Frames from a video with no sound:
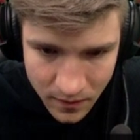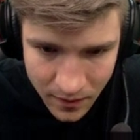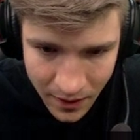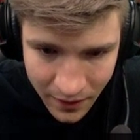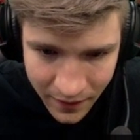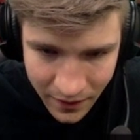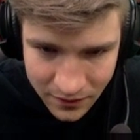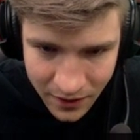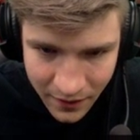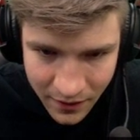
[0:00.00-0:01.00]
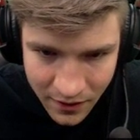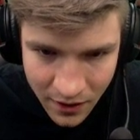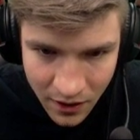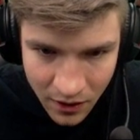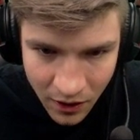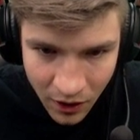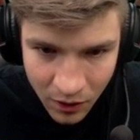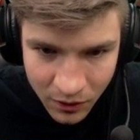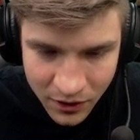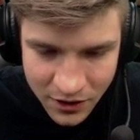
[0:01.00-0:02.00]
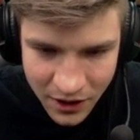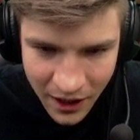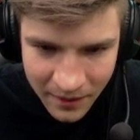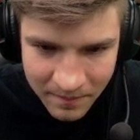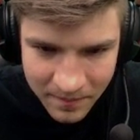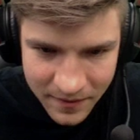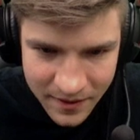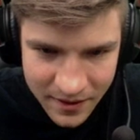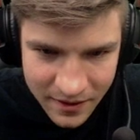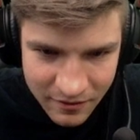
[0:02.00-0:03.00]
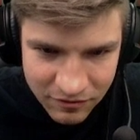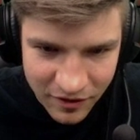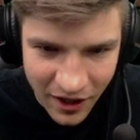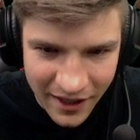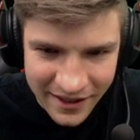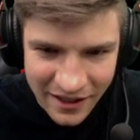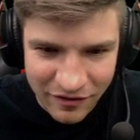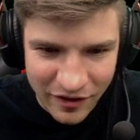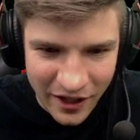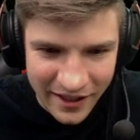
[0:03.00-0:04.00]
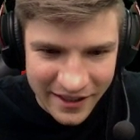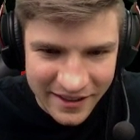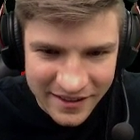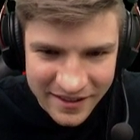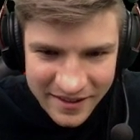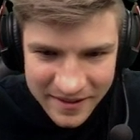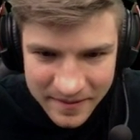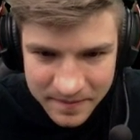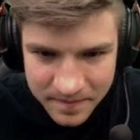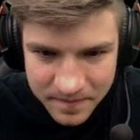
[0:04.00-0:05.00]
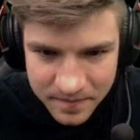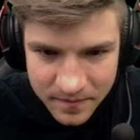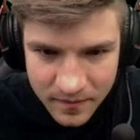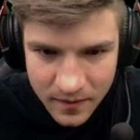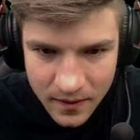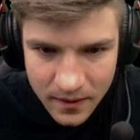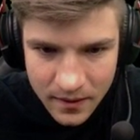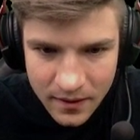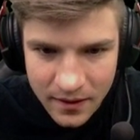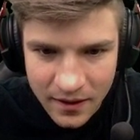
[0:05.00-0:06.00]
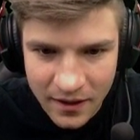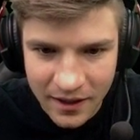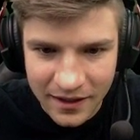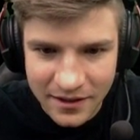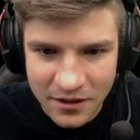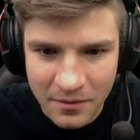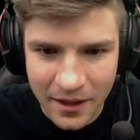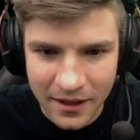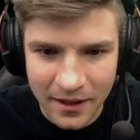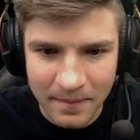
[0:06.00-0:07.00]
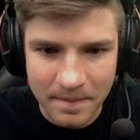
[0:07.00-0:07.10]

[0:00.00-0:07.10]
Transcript: Anything else down there? No. Nope. Oh, good job. Flooded. Flo deflooded. I think we kind of flooded it. All right, let's go yeah, back up.